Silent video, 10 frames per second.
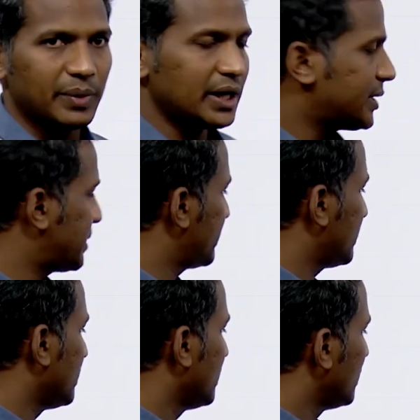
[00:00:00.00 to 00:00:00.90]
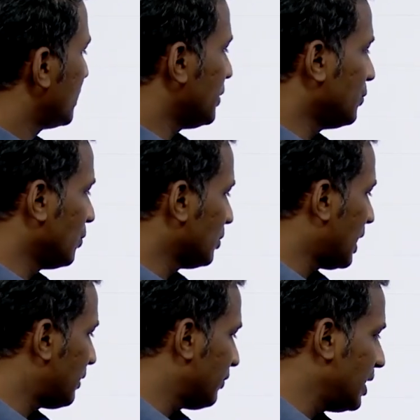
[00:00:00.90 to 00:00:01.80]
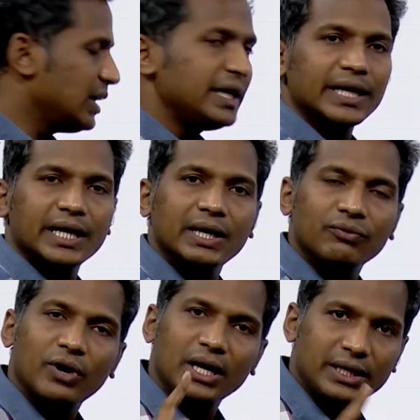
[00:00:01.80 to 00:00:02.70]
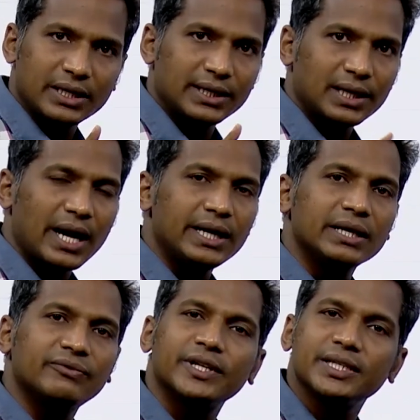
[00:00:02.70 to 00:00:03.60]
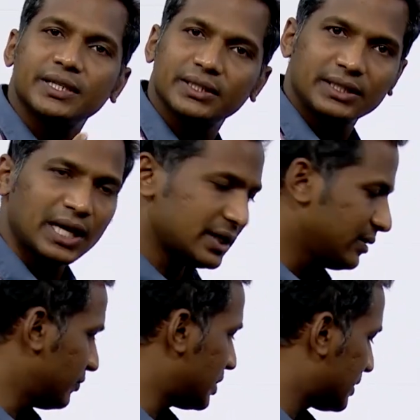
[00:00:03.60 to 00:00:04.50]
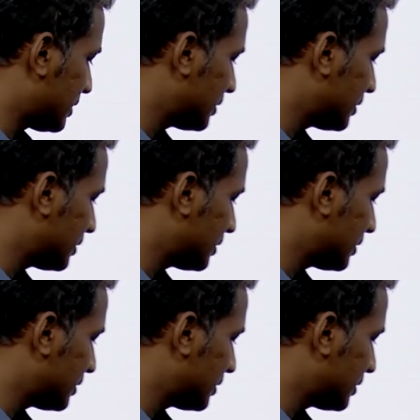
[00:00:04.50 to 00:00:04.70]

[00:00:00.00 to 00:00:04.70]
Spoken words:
parts. You know that we will integrate 1 here and differentiate the tan inverse.